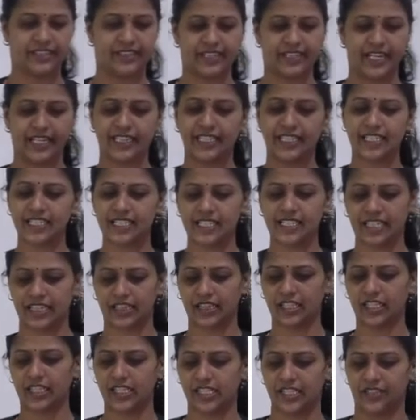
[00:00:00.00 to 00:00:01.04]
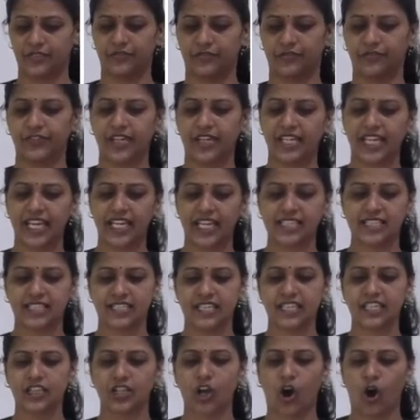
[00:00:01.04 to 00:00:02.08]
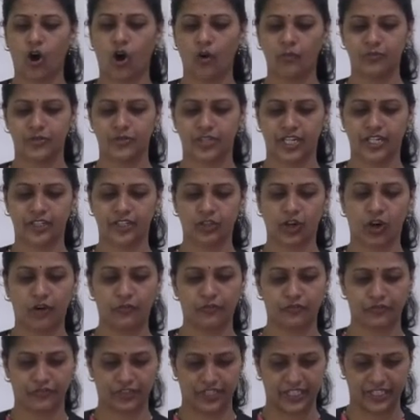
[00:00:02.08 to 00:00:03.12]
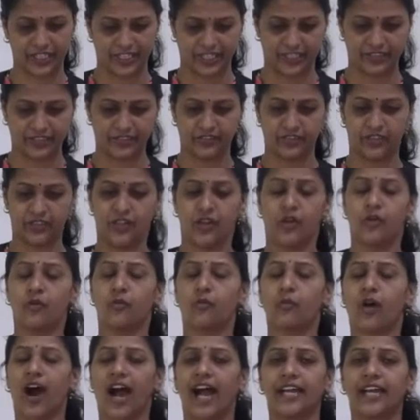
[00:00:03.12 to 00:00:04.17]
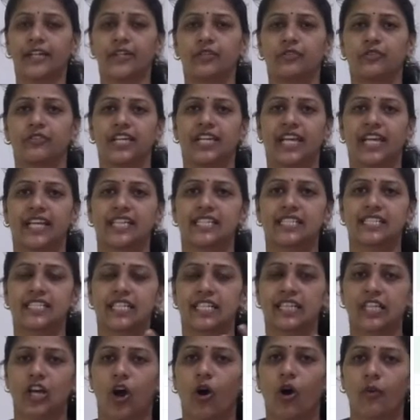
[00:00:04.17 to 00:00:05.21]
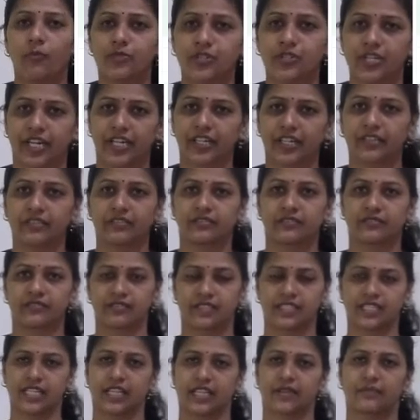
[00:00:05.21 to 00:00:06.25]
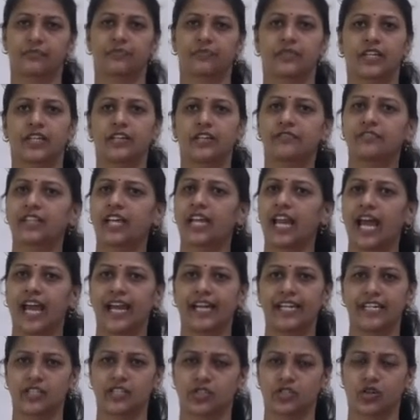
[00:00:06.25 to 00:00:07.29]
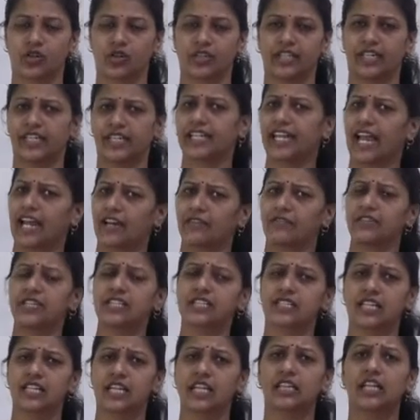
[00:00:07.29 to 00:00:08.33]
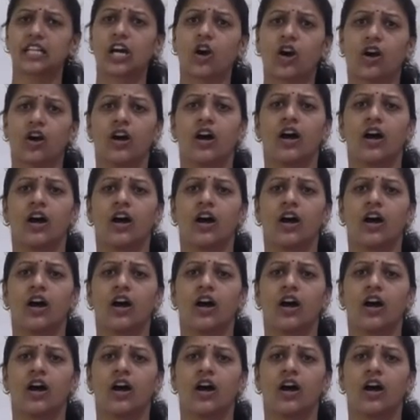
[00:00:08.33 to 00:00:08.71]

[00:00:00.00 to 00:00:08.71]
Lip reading: Then the third, we can see the object of it. Why do we can see the object? See, if the light is not there, can we see the